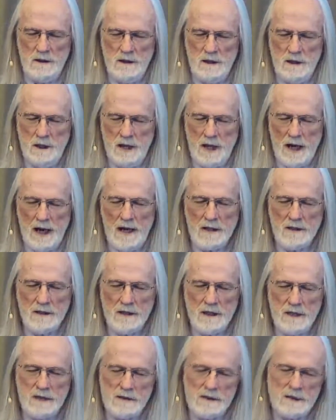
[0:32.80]

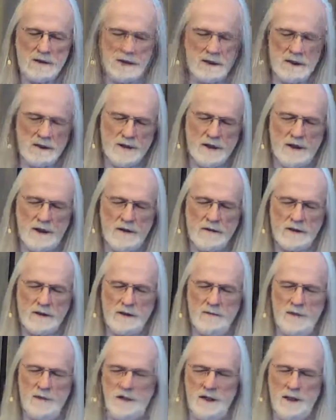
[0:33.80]
allowing ourselves to
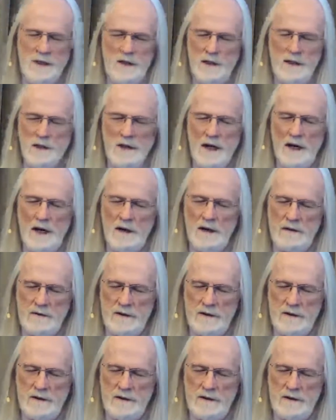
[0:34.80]
be loved